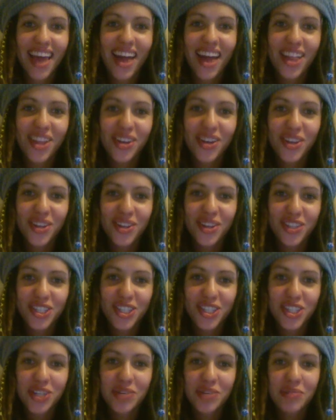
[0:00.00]
Hello
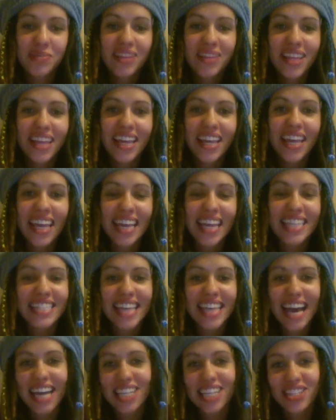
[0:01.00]
YouTube, it's
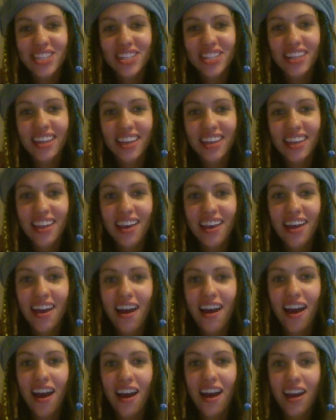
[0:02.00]
Ashley.
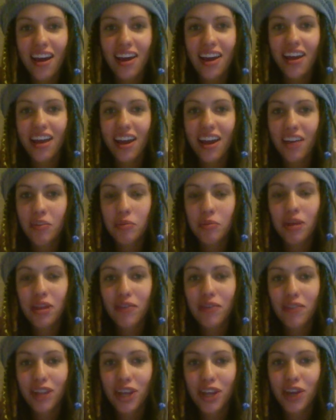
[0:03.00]
I haven't made
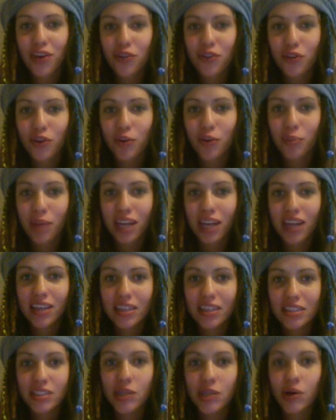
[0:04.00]
a video for a minute,
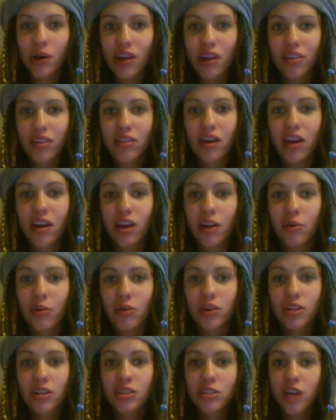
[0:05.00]
so I thought I
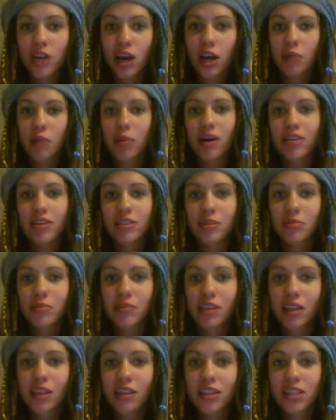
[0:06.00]
would talk about
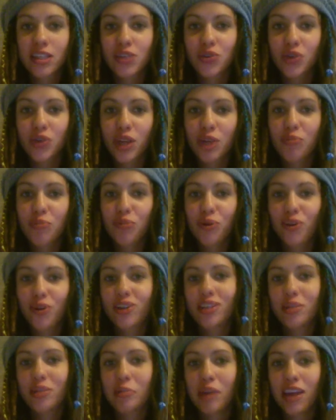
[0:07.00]
something that's really
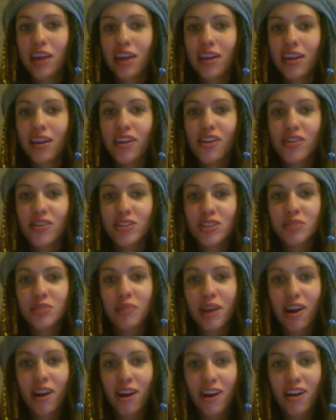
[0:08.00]
important to me and close to
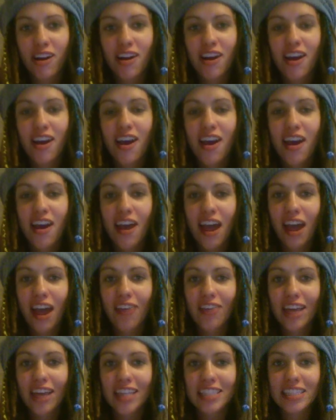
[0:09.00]
my heart, and
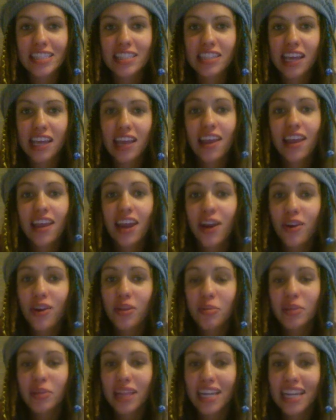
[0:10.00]
that's taking care of the
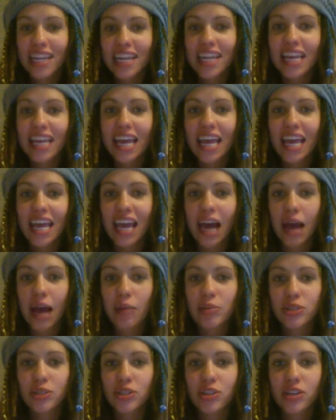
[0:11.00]
planet.
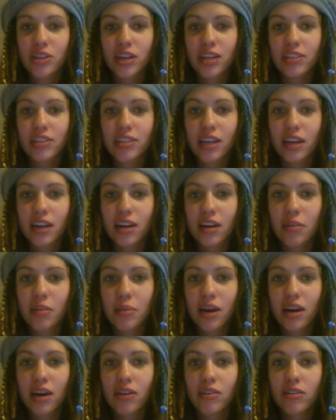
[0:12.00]
I'm sure you guys care
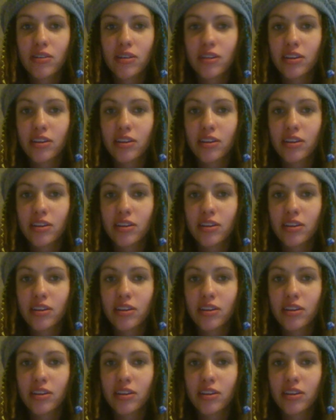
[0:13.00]
about,